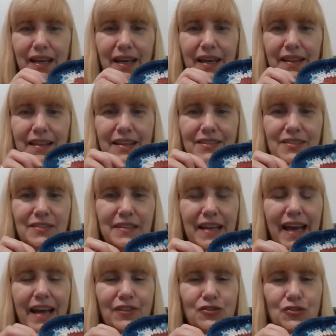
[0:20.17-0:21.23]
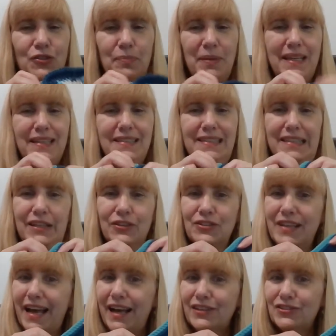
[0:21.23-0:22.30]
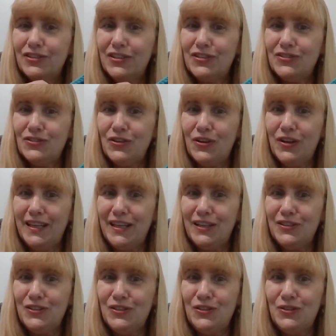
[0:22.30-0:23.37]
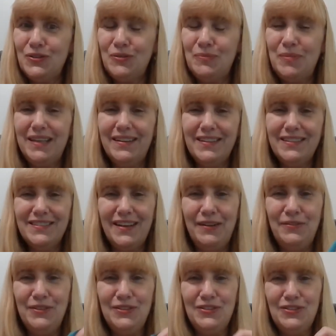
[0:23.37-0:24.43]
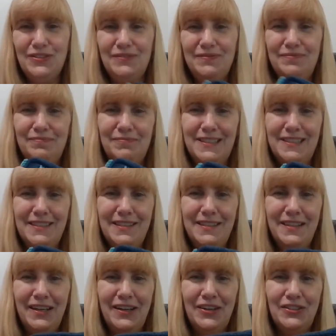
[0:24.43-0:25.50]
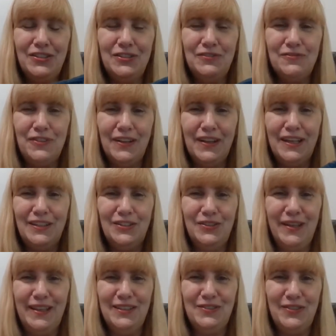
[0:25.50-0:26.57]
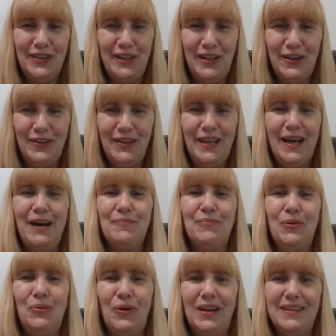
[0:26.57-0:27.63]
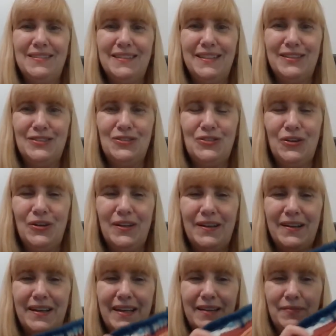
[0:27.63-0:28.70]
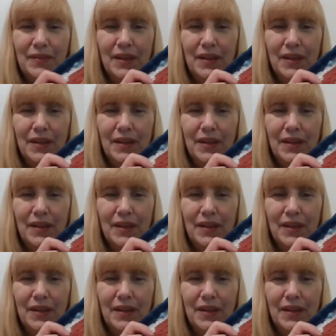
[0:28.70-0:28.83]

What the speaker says: This extra piece here is actually the start of kit two because I was sitting there, didn't feel like doing this video yet, but wanted to get started on it.